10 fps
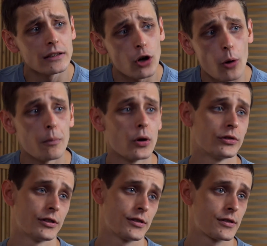
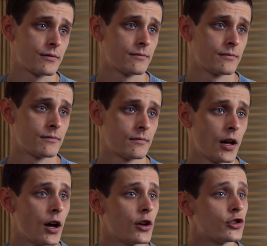components.
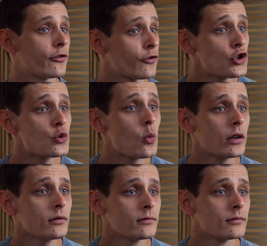The first
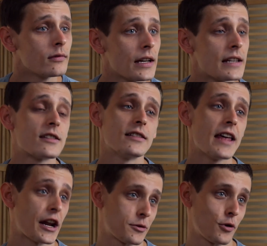one is the
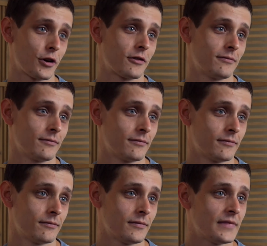dashboard.
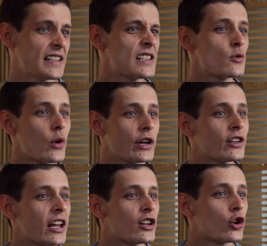This is where you
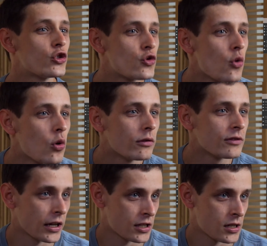can control Flagship,